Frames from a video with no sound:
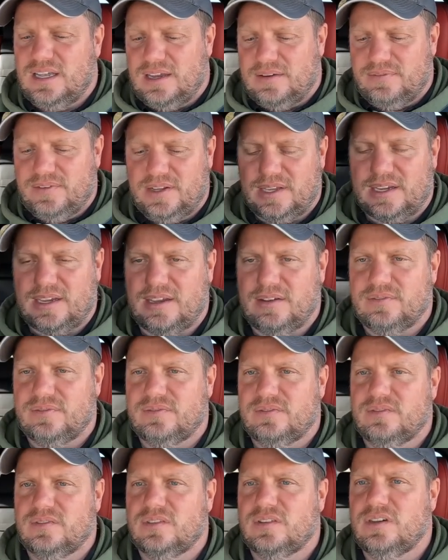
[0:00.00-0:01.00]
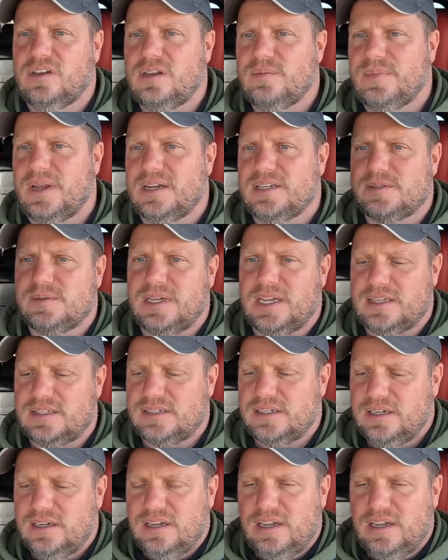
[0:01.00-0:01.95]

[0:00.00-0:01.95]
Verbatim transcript: I feel like a good amount of seats,